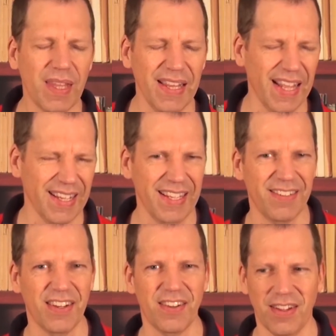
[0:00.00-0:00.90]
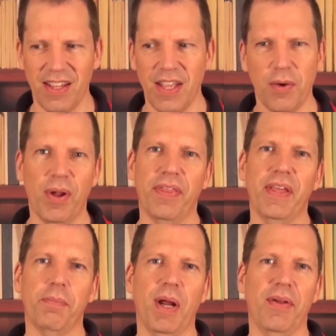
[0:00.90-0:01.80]
And that leads into what I
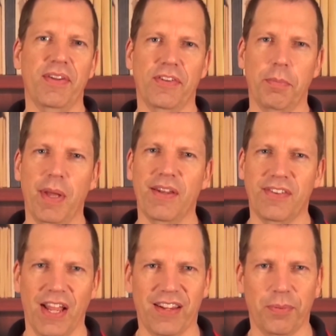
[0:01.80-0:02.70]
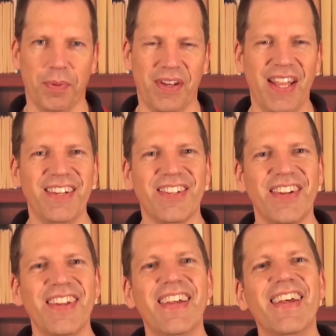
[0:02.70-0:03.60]
think probably is the best explanation,